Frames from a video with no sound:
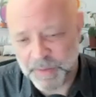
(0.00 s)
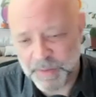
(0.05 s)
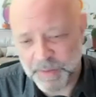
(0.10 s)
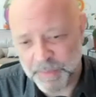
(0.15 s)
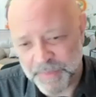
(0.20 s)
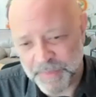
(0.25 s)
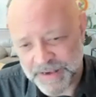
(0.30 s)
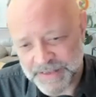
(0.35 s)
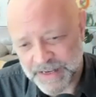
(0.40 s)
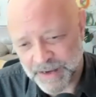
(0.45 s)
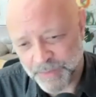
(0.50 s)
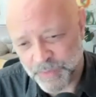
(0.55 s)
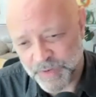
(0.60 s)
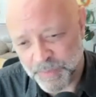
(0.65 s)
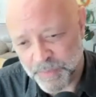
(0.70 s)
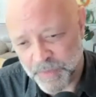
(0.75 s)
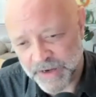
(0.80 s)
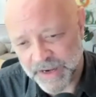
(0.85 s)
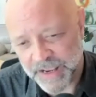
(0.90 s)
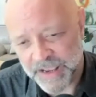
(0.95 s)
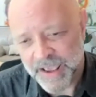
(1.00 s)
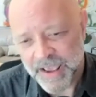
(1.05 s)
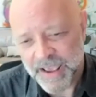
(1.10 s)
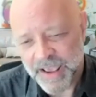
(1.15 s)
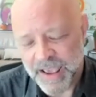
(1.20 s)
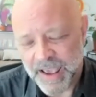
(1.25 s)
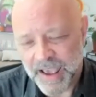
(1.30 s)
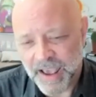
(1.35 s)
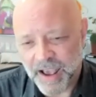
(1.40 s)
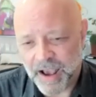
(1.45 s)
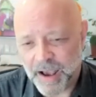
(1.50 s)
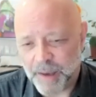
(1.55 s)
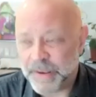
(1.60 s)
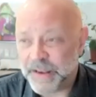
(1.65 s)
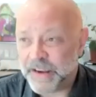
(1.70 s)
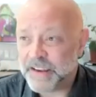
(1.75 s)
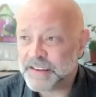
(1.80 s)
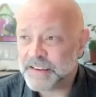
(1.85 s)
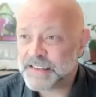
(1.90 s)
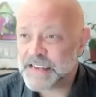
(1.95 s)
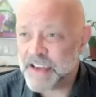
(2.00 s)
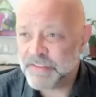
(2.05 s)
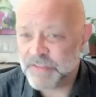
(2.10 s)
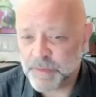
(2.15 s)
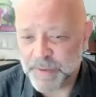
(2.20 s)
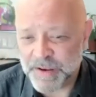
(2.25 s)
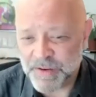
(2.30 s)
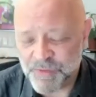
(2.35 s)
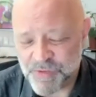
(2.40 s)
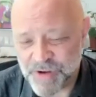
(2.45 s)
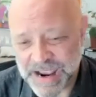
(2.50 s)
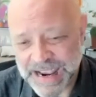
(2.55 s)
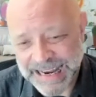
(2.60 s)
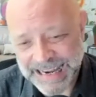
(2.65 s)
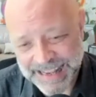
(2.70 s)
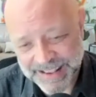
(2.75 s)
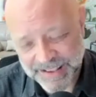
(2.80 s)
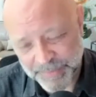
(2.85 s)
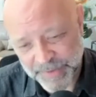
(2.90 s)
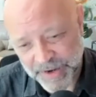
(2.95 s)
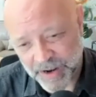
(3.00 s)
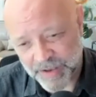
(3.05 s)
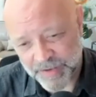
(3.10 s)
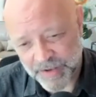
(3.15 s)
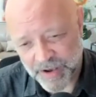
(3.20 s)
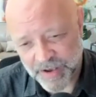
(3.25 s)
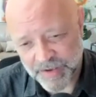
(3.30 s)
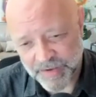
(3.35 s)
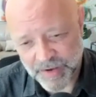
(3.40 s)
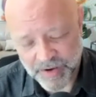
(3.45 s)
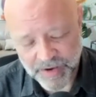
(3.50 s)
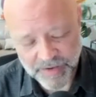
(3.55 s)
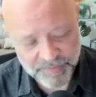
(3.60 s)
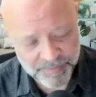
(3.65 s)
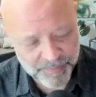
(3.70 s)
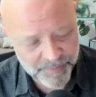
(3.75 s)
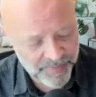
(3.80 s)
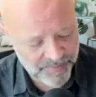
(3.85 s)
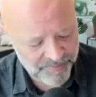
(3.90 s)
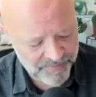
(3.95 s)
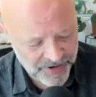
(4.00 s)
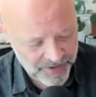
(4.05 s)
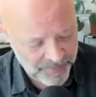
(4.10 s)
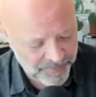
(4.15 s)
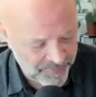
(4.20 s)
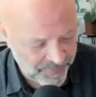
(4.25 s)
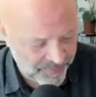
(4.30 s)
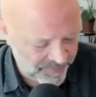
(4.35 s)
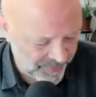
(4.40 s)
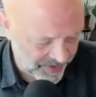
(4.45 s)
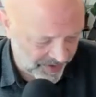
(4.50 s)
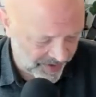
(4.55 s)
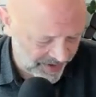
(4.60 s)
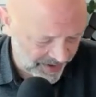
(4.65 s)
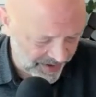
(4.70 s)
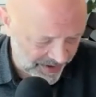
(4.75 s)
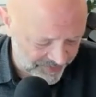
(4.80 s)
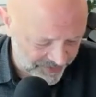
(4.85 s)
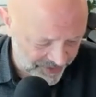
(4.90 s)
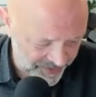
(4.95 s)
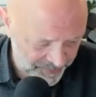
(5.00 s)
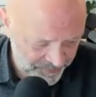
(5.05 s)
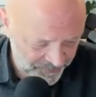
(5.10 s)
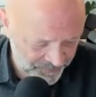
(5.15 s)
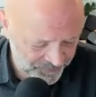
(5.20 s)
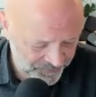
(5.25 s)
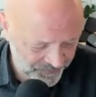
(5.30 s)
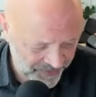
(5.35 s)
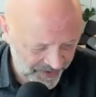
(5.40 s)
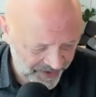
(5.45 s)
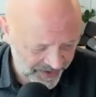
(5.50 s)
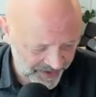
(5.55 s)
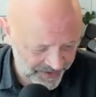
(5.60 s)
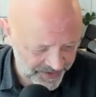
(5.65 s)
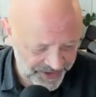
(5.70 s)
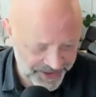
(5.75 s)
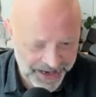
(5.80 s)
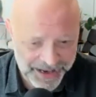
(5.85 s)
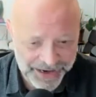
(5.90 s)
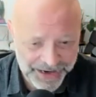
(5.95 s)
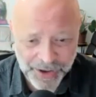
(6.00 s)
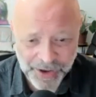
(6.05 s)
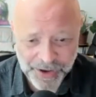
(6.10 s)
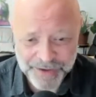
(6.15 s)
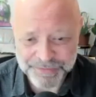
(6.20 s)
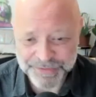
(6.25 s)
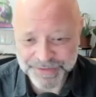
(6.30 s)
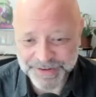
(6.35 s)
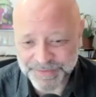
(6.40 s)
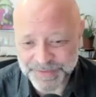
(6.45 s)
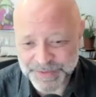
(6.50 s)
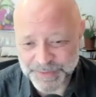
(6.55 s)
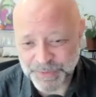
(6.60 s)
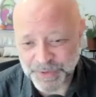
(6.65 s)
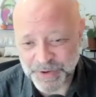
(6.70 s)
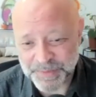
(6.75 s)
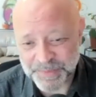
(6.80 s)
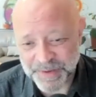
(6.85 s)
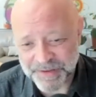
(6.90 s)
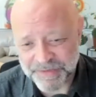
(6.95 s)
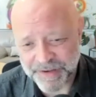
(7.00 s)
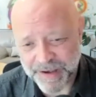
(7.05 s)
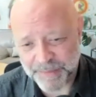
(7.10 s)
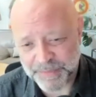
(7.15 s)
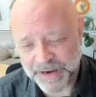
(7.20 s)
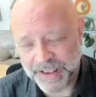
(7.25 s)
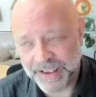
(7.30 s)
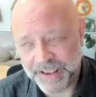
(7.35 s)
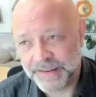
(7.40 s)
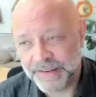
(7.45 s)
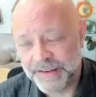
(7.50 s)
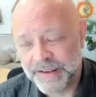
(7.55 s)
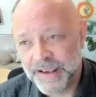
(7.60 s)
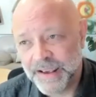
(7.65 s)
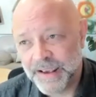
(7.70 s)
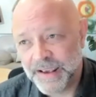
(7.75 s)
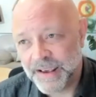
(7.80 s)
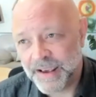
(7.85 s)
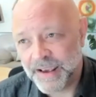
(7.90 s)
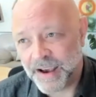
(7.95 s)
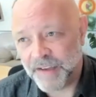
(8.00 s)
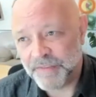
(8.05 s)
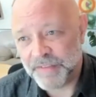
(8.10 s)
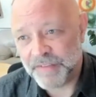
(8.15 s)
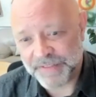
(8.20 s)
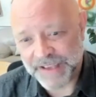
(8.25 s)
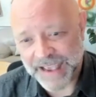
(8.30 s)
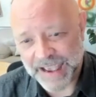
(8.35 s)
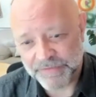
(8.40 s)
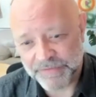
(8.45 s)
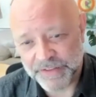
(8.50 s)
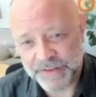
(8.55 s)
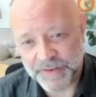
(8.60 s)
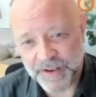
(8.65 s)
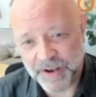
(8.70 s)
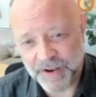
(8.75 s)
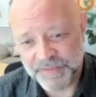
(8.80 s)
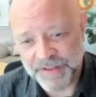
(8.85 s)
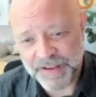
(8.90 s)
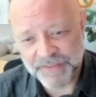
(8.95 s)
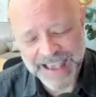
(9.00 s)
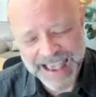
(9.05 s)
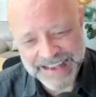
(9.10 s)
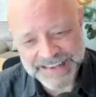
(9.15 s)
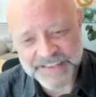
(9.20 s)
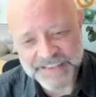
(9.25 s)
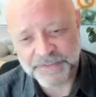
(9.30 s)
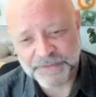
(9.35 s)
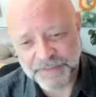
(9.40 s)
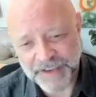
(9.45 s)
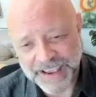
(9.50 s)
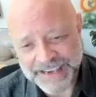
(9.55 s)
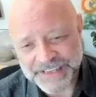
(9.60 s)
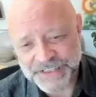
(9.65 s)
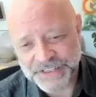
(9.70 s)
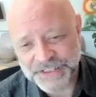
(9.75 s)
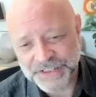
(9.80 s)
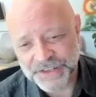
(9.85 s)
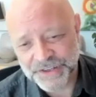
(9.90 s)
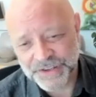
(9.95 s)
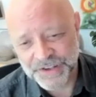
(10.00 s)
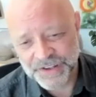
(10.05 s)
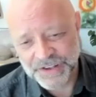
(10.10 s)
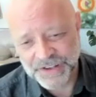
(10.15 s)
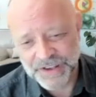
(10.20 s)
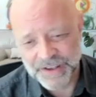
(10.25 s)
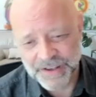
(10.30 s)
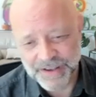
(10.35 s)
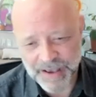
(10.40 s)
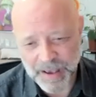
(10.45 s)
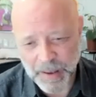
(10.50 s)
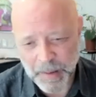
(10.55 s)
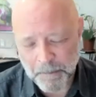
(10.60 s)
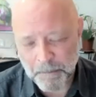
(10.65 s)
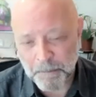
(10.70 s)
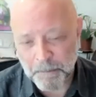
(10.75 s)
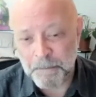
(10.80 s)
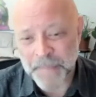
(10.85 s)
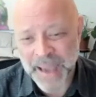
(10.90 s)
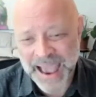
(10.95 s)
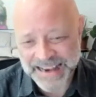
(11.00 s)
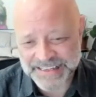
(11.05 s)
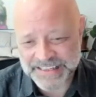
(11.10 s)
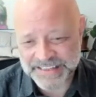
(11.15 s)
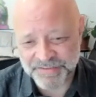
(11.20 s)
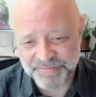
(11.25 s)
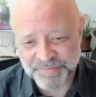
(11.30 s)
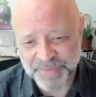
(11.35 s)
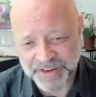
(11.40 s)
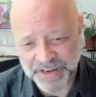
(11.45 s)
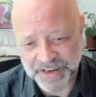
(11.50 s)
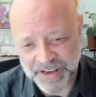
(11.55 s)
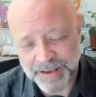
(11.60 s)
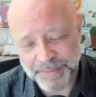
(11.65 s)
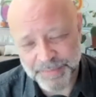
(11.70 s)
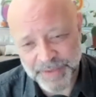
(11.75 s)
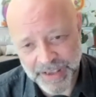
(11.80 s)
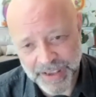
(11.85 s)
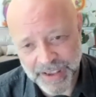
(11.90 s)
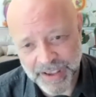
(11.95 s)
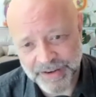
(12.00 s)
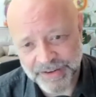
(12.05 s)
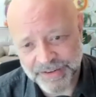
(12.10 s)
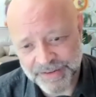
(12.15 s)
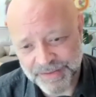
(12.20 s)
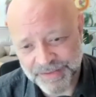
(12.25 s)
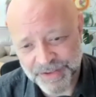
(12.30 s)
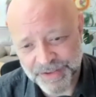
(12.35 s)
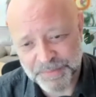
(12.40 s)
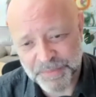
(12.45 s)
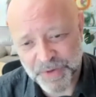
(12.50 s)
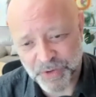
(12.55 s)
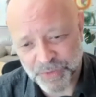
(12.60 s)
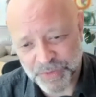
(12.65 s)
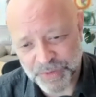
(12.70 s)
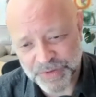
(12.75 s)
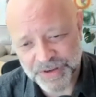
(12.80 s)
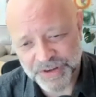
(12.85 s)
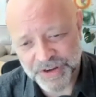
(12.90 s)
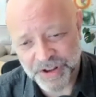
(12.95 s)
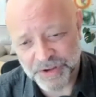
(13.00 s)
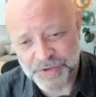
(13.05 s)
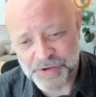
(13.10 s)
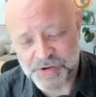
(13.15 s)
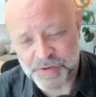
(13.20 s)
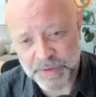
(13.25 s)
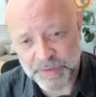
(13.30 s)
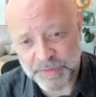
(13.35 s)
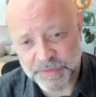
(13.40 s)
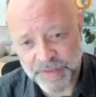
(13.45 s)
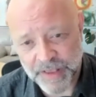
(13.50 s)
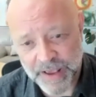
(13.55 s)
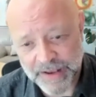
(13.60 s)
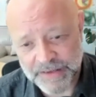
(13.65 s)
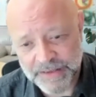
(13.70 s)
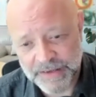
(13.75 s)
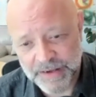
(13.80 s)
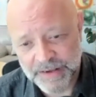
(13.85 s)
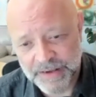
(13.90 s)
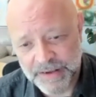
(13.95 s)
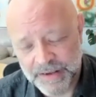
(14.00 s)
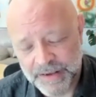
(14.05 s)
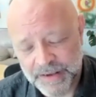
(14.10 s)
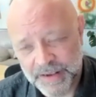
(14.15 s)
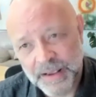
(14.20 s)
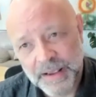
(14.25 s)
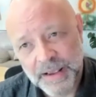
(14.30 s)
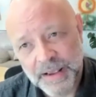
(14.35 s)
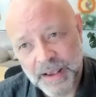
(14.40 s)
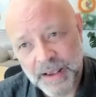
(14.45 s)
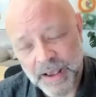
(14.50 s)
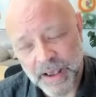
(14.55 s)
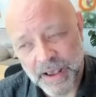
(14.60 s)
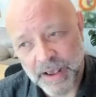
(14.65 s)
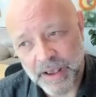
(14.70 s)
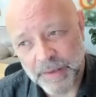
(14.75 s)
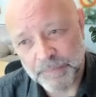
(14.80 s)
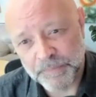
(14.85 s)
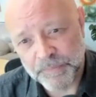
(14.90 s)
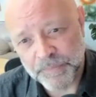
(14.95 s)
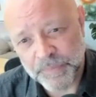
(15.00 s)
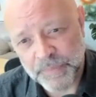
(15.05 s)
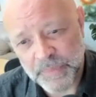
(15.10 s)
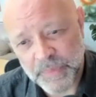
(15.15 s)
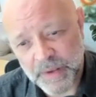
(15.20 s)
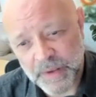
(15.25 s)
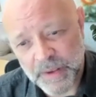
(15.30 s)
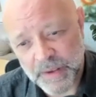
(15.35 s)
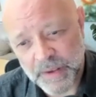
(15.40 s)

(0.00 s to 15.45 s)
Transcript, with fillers: be messed up with money? I mean, it's never been really. I mean, I I I I, I have a I stay alive and I've supported my family and I've never have to I've never had to face massive money coming in and the moral conundrum of that. Um,